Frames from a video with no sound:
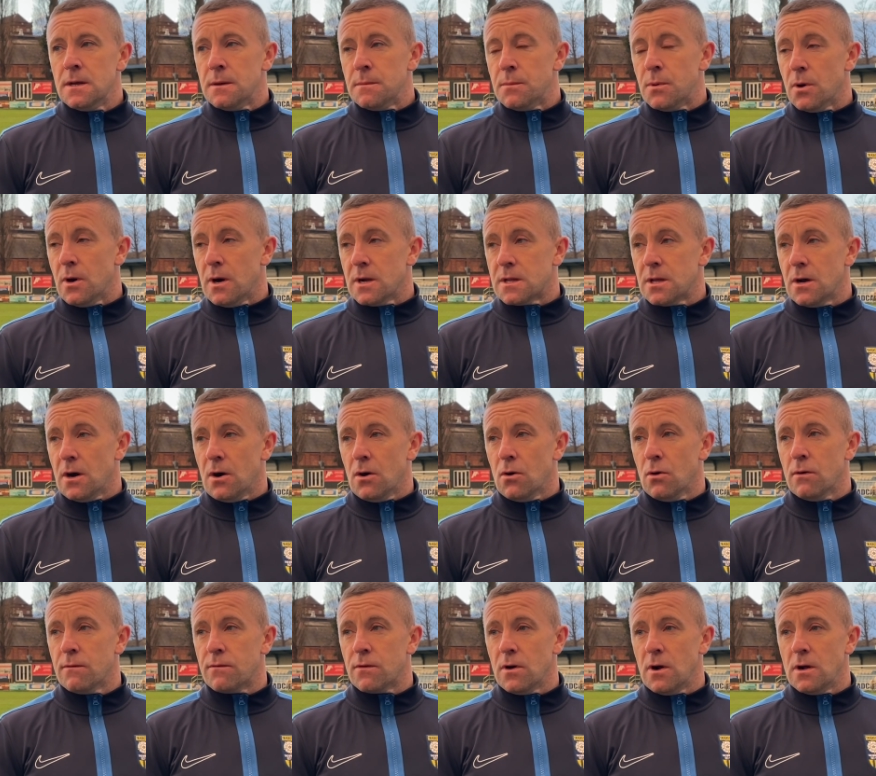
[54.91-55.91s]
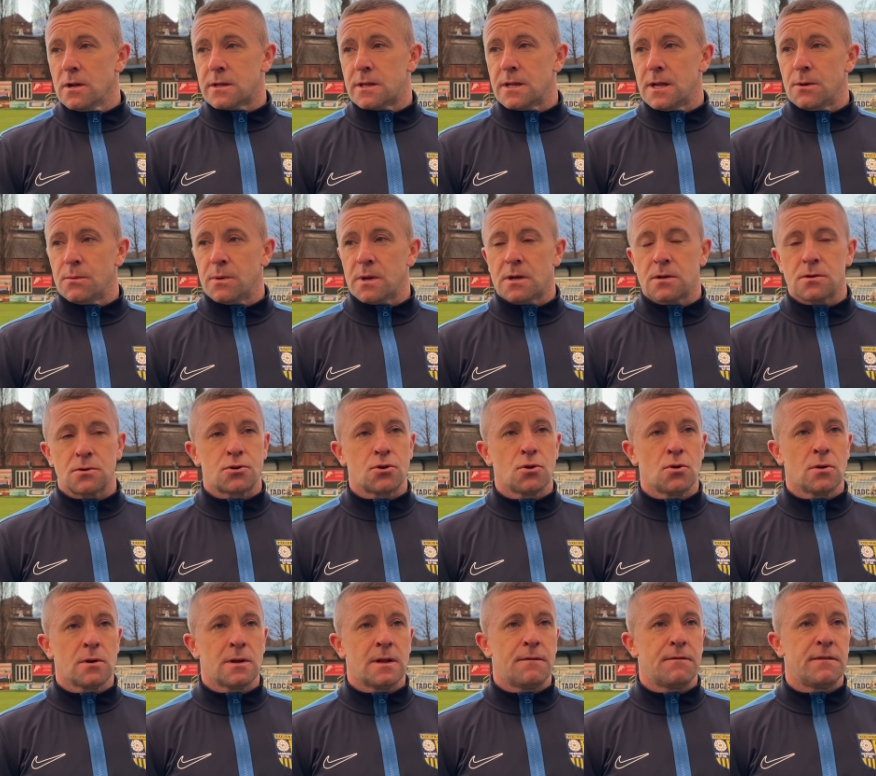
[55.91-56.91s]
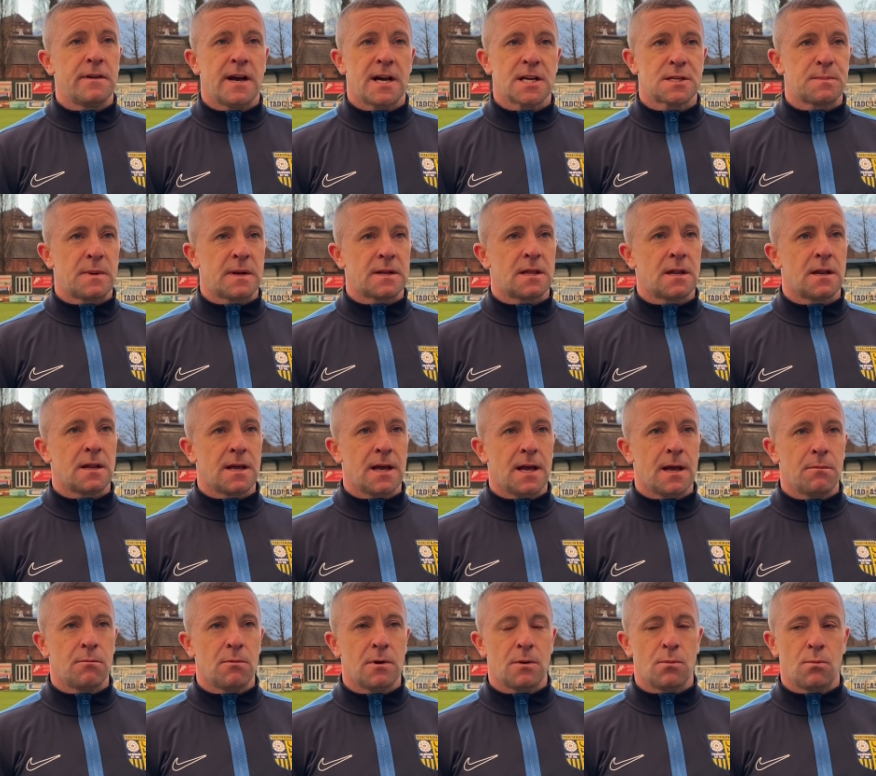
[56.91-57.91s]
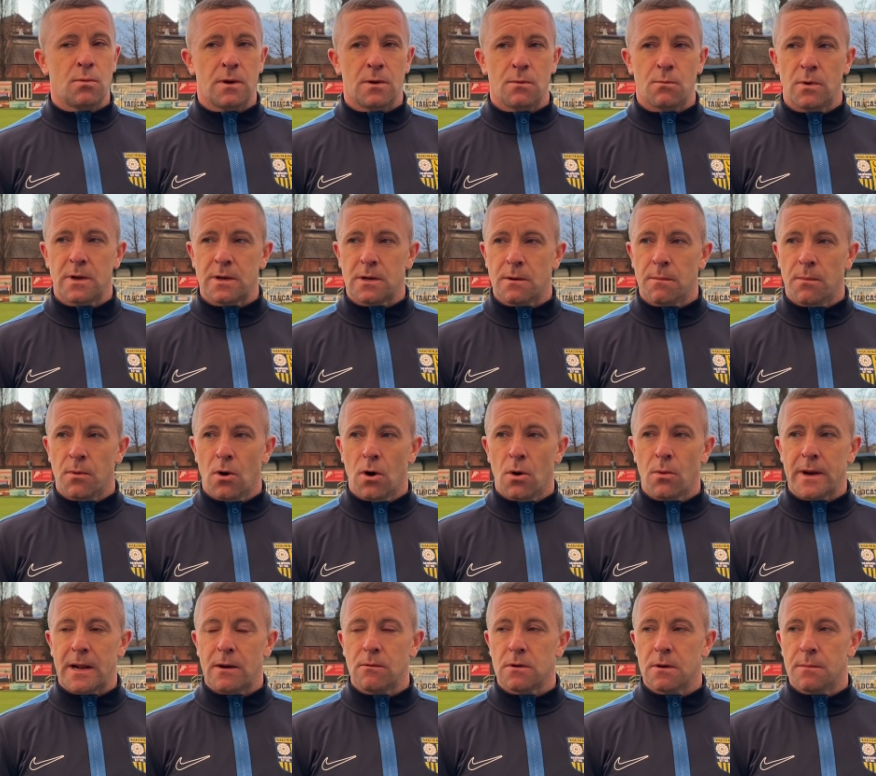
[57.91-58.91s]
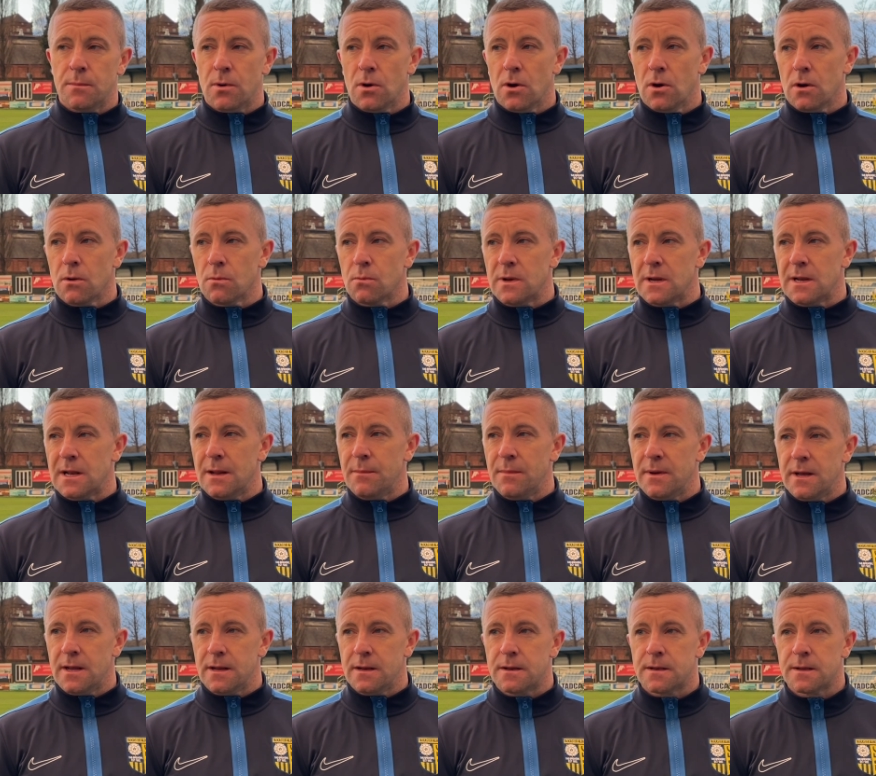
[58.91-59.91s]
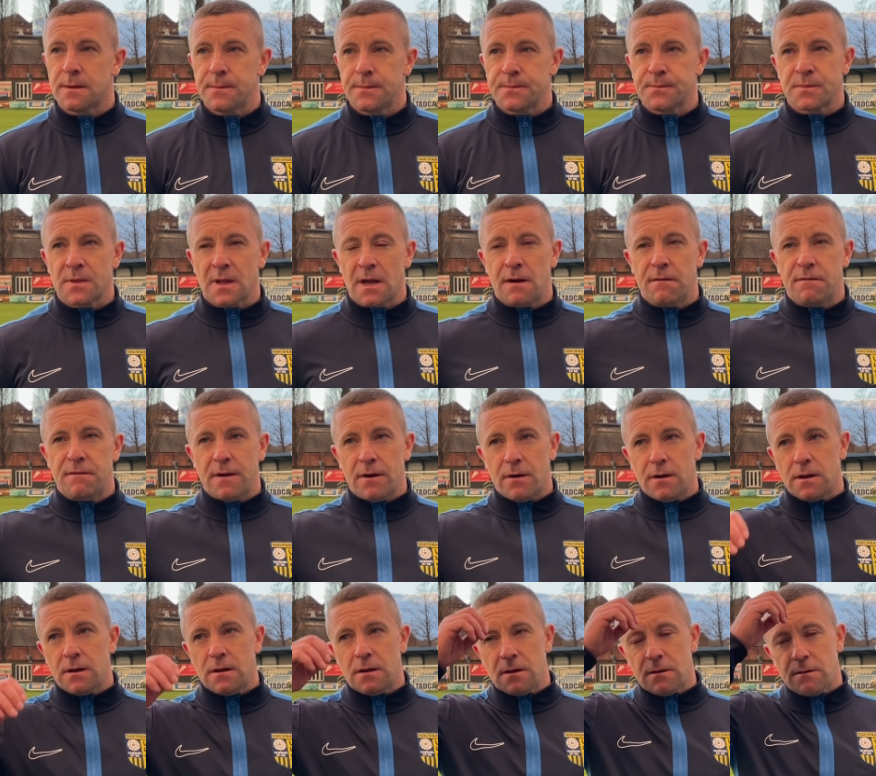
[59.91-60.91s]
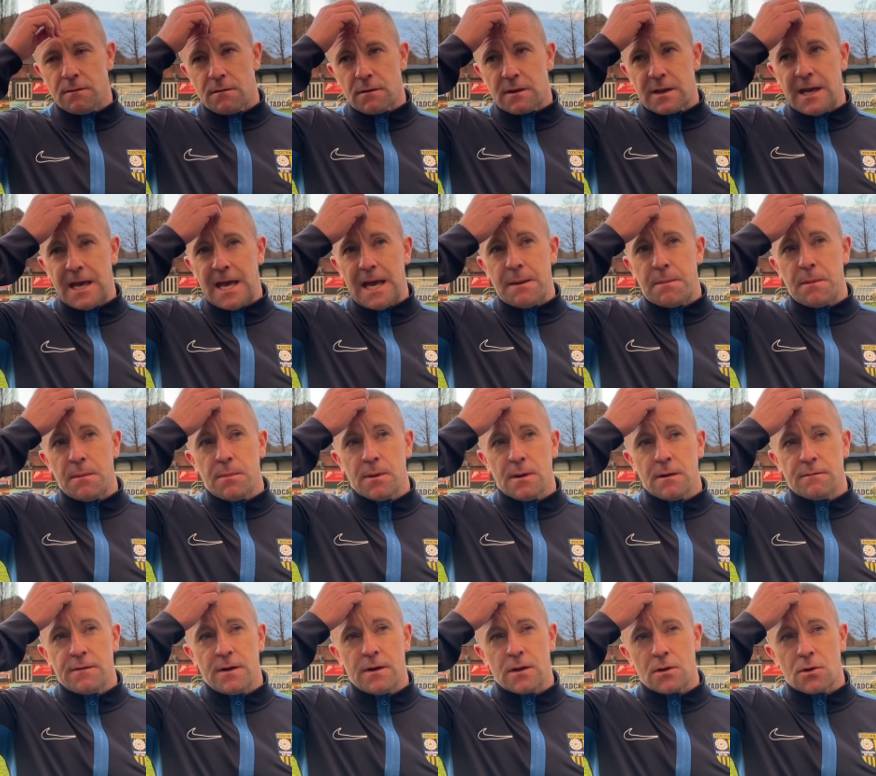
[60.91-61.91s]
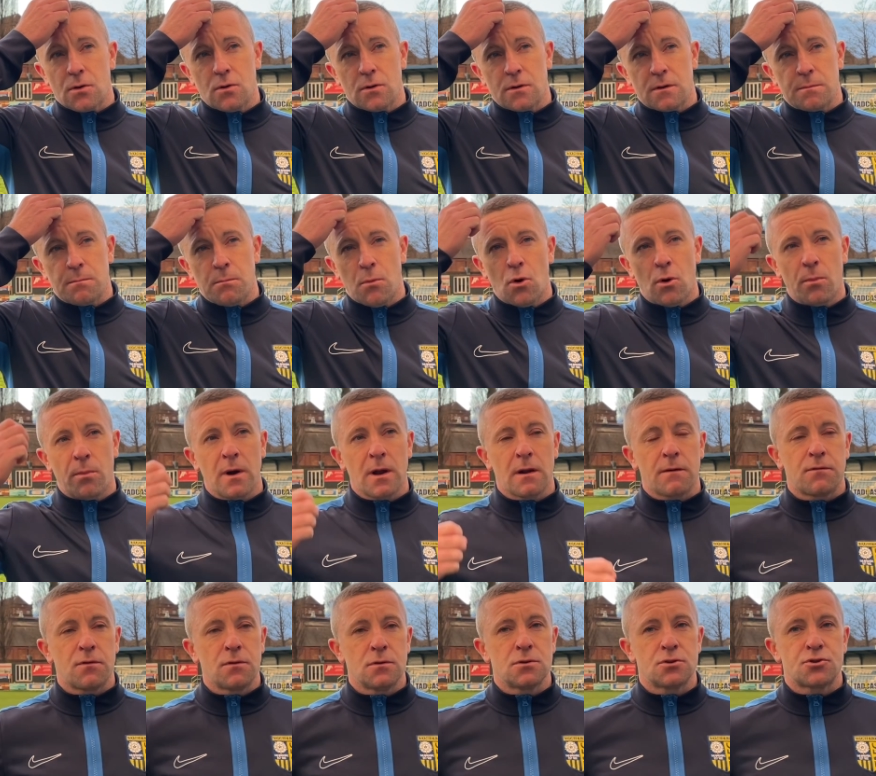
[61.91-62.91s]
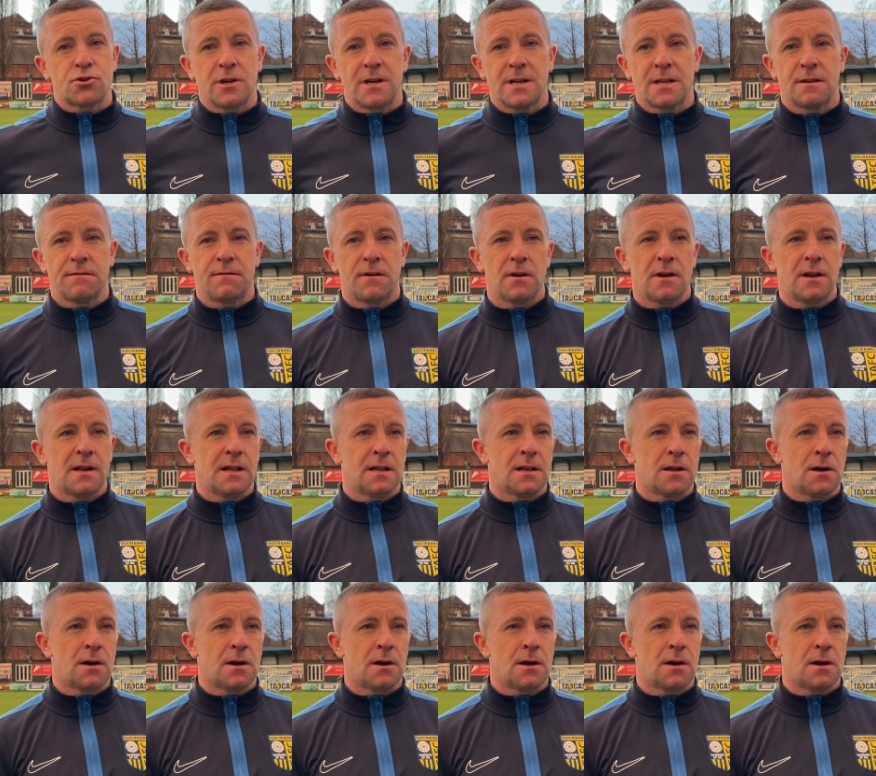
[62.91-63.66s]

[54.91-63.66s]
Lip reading: But I thought overall today we controlled every aspect of the game with the ball, without the ball. We limited a very capable, very good mobile front three to very little